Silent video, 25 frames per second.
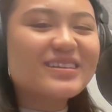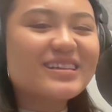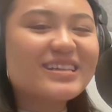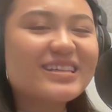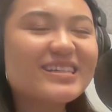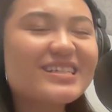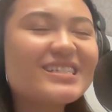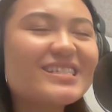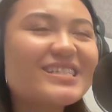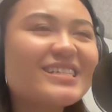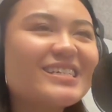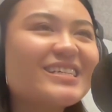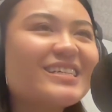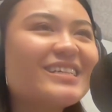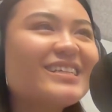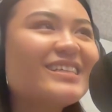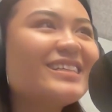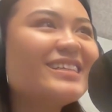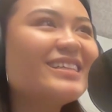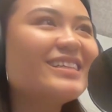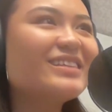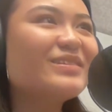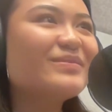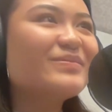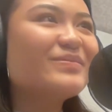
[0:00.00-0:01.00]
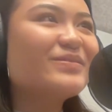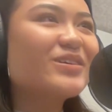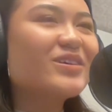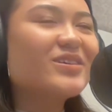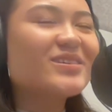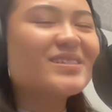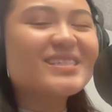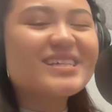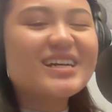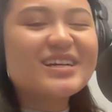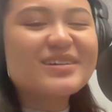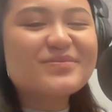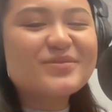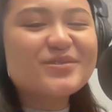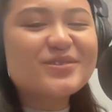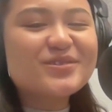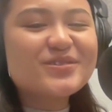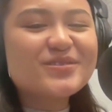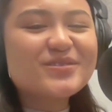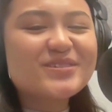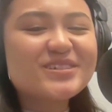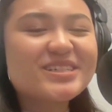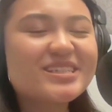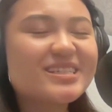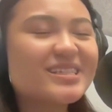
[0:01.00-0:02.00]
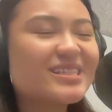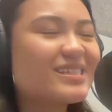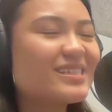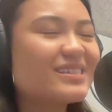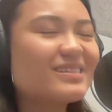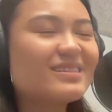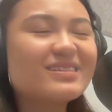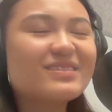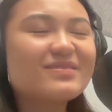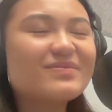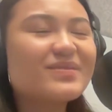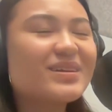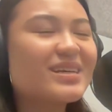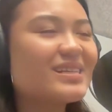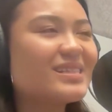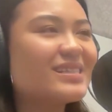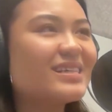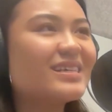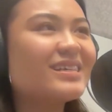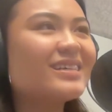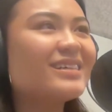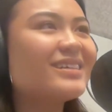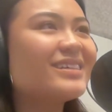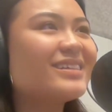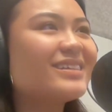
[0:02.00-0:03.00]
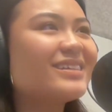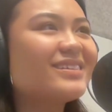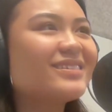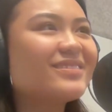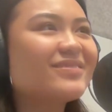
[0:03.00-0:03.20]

LinkedIn in the contact book, which is amazing.